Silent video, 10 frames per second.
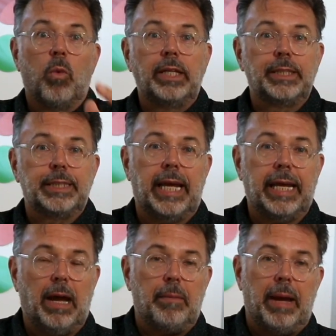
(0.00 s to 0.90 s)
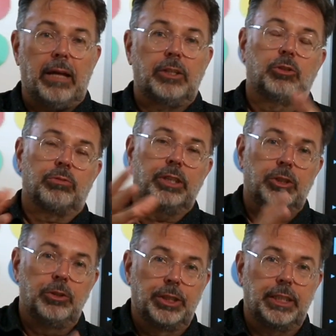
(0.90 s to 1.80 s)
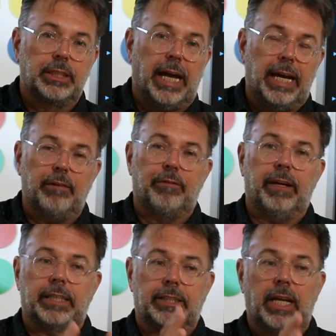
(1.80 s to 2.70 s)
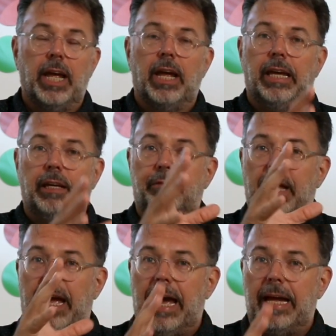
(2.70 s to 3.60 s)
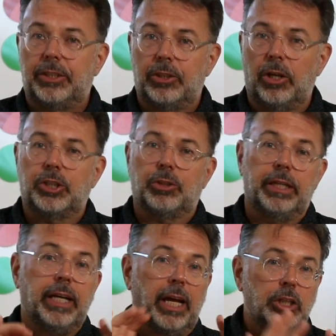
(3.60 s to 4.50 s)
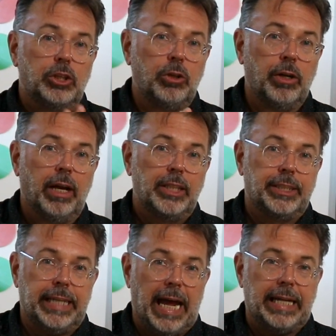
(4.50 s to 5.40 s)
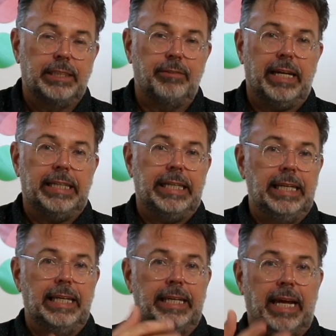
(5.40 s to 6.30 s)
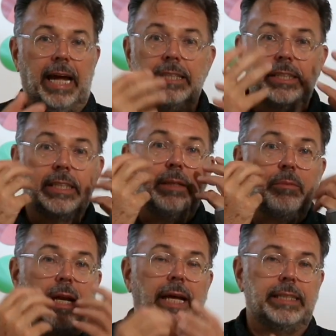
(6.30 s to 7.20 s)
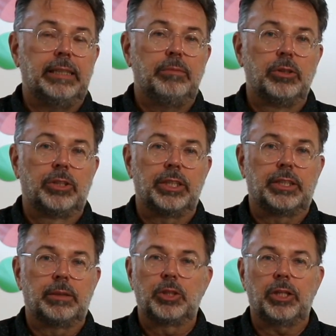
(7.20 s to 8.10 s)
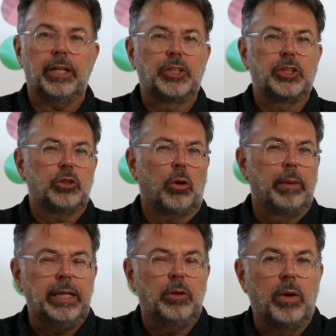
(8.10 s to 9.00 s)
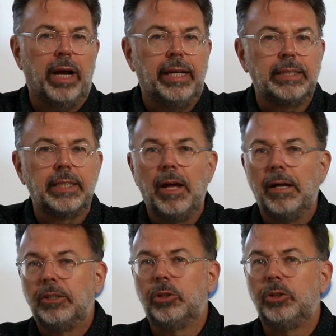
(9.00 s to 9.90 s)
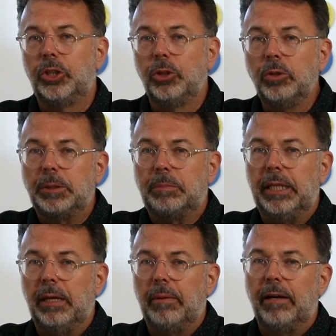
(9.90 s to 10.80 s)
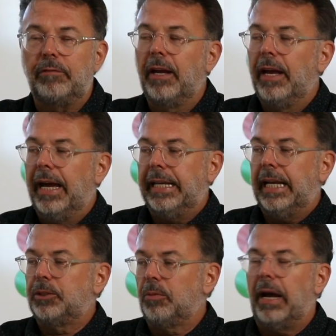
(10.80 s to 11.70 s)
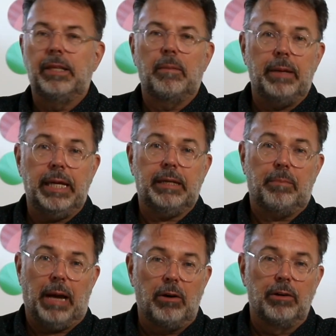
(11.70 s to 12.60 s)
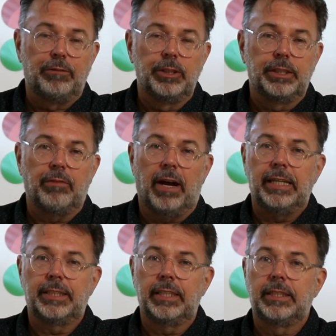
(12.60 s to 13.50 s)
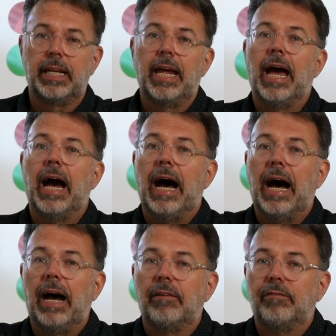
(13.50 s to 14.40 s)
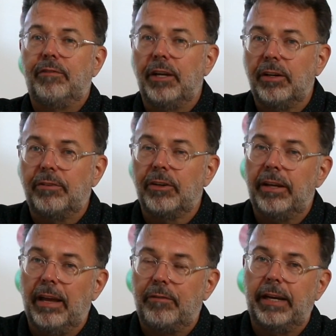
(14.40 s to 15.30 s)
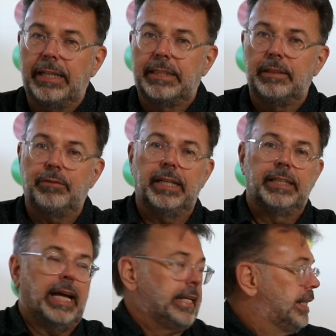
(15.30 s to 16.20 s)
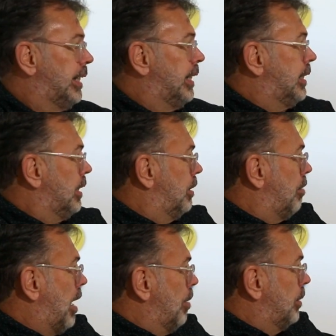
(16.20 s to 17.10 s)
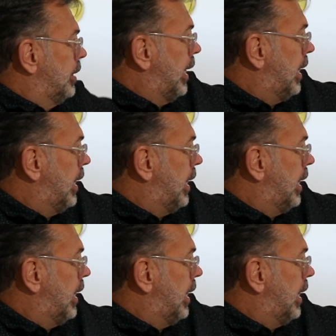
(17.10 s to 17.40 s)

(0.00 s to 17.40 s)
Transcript: Once they come out to reduce the side effects, if they had surgery to activate healing and stimulate the immune system. So there's so many ways to use PEMF, and that's why the big powerful devices are very, very effective in that clinical environment.